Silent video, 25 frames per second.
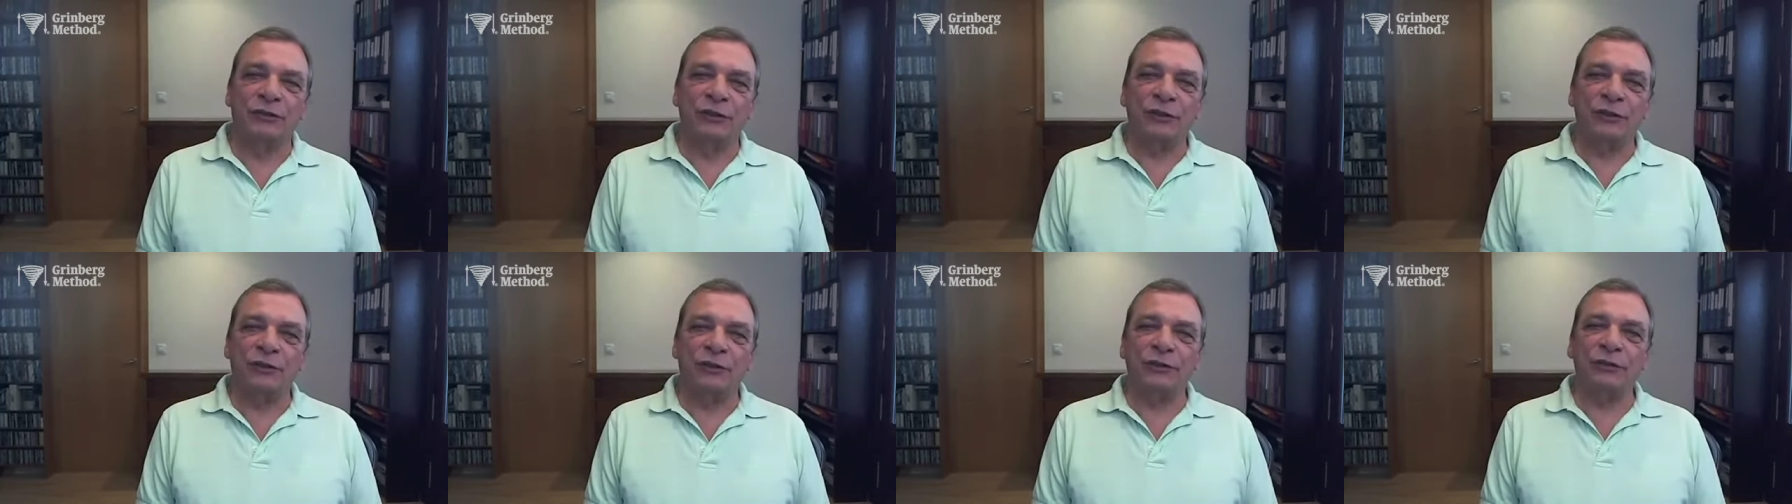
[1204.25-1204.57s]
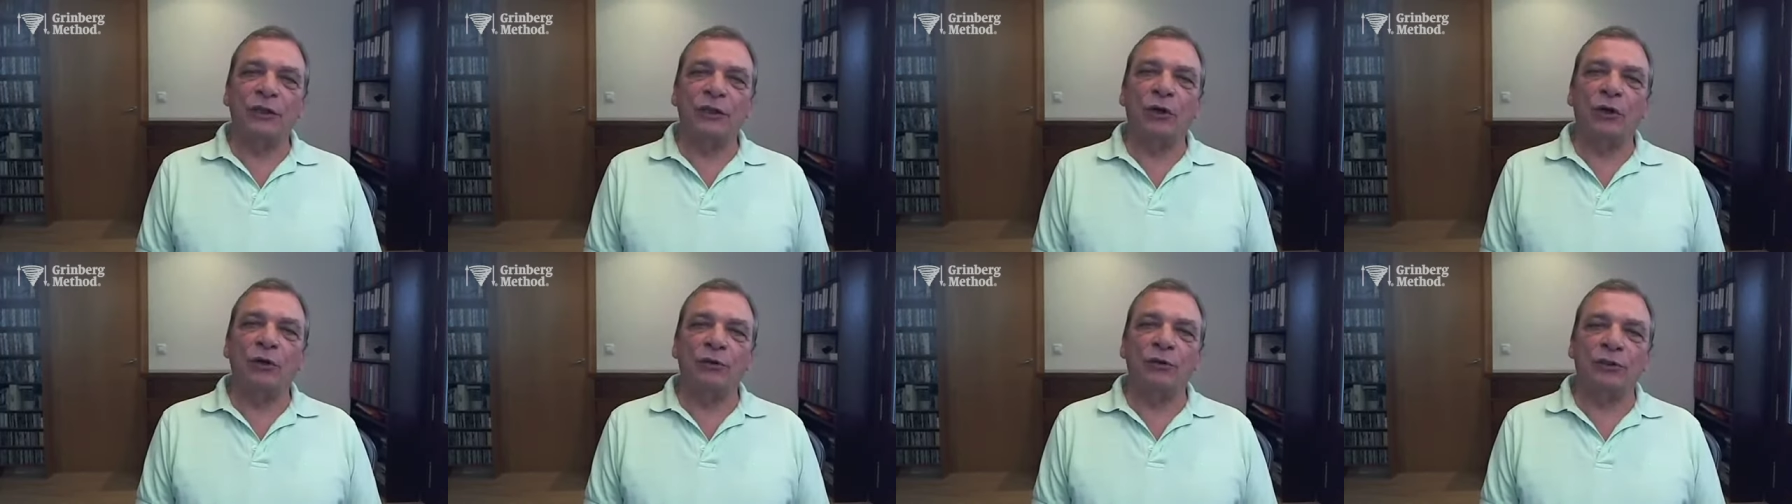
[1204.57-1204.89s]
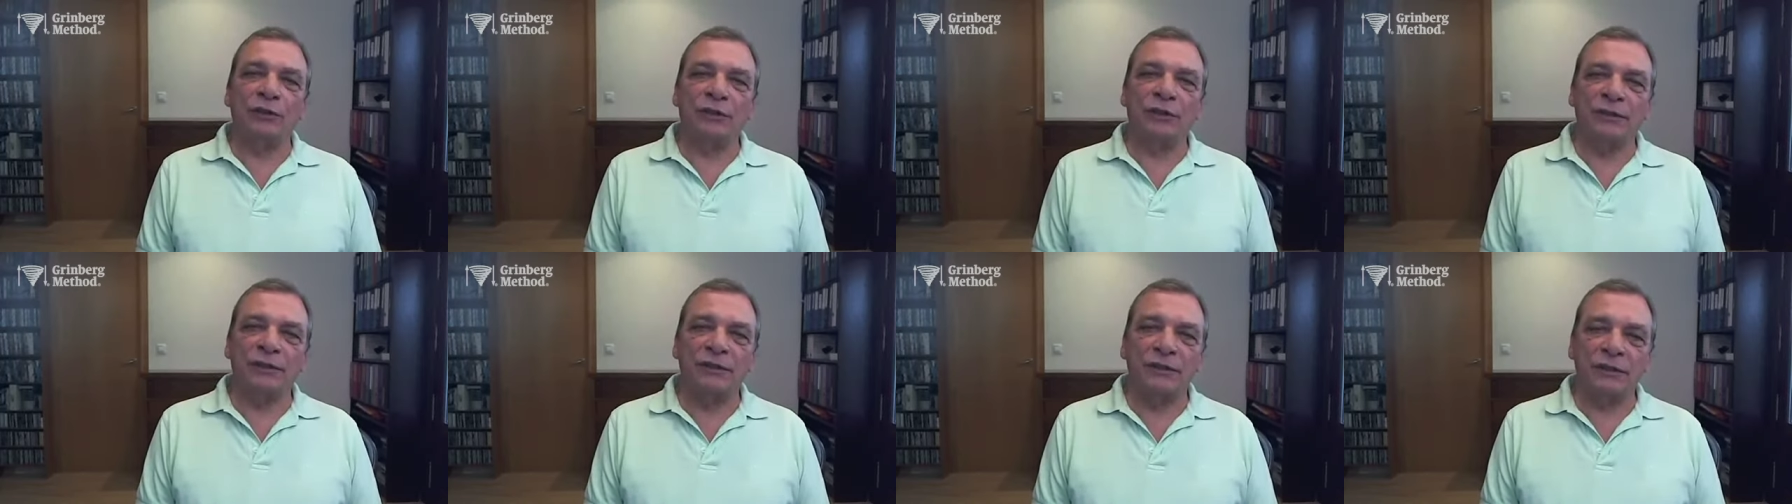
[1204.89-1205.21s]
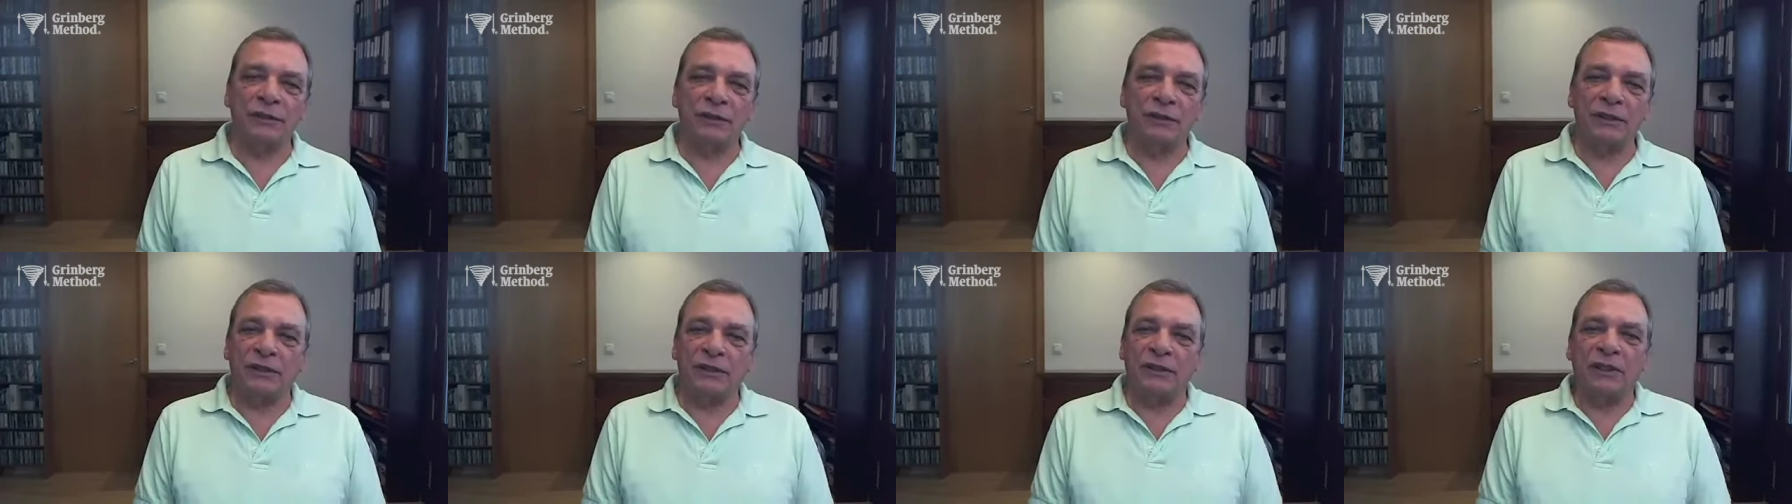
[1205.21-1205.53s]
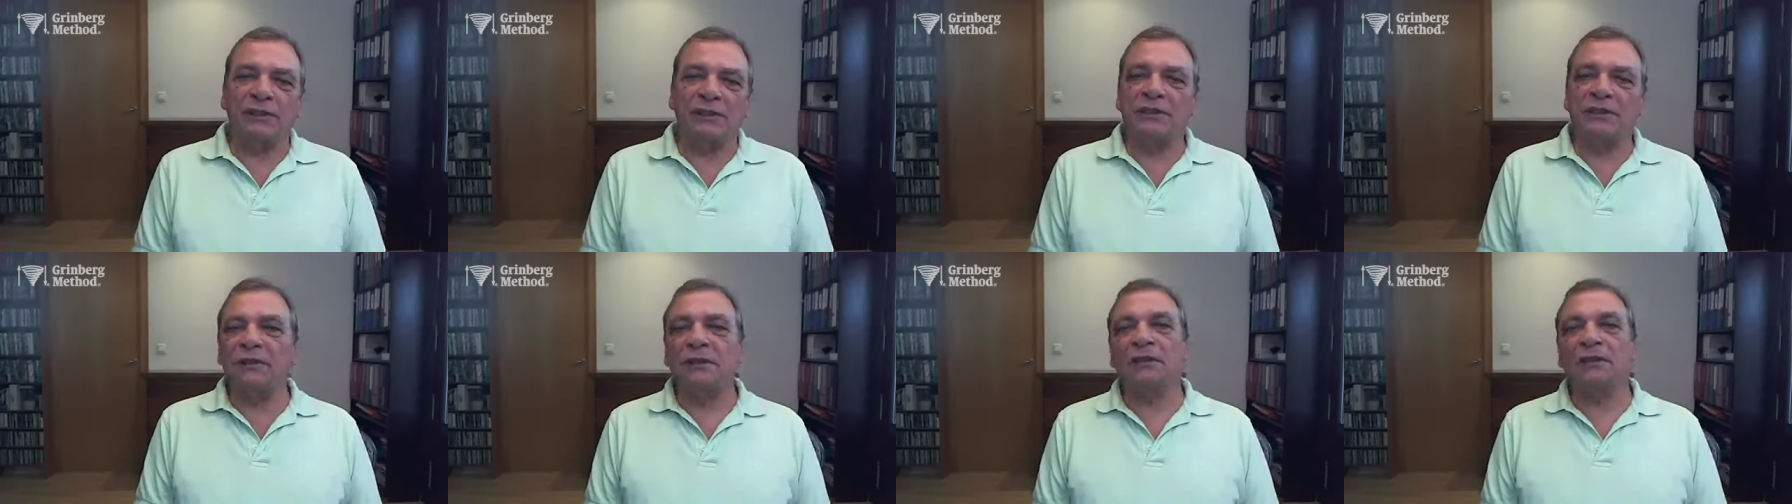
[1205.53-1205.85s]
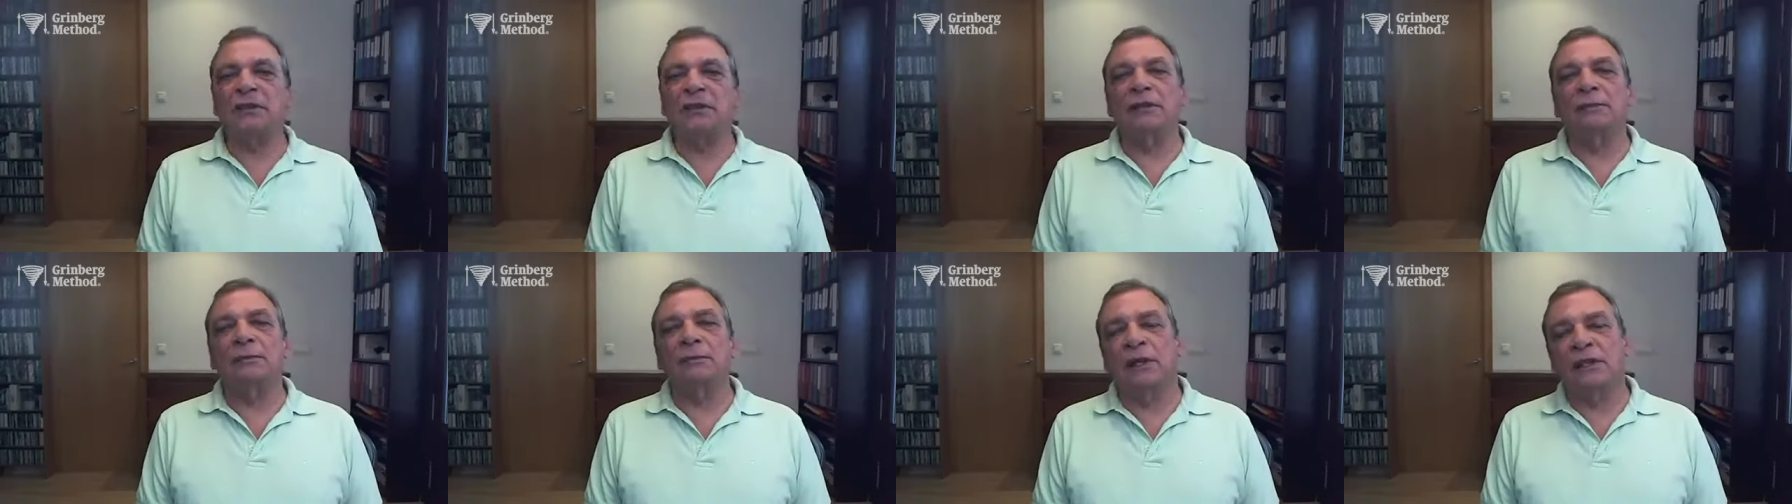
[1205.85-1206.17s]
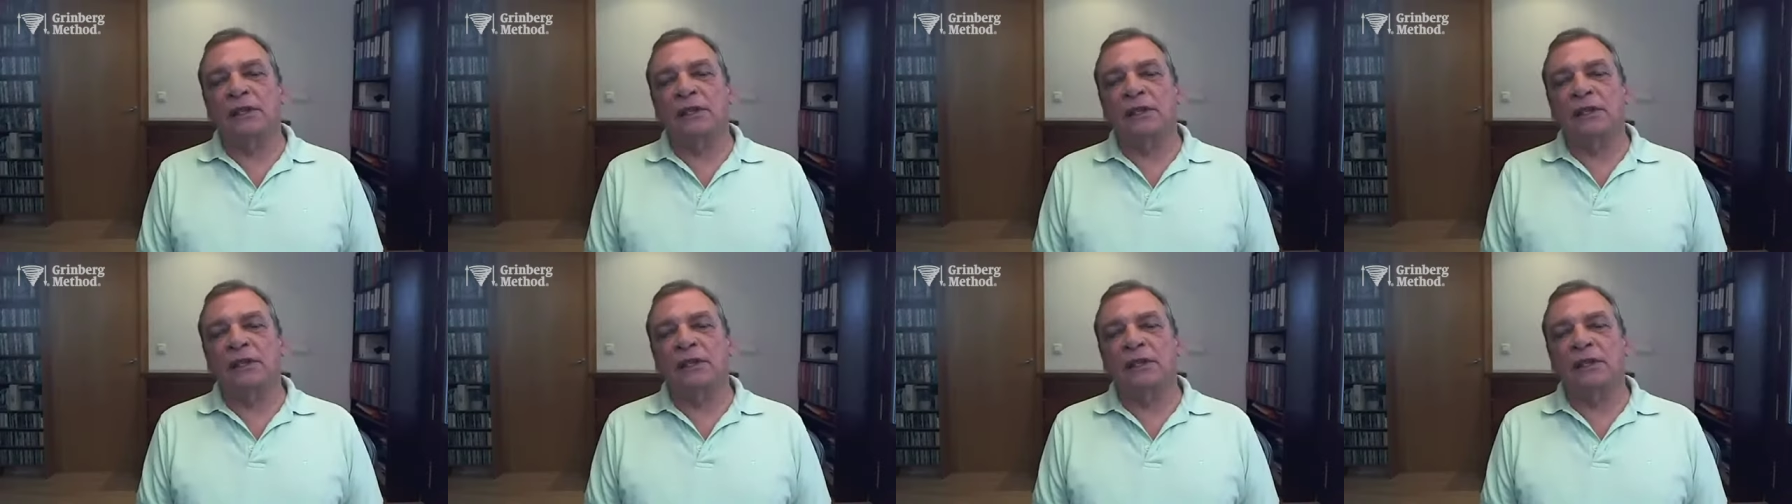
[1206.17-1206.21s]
Just notice it doesn't really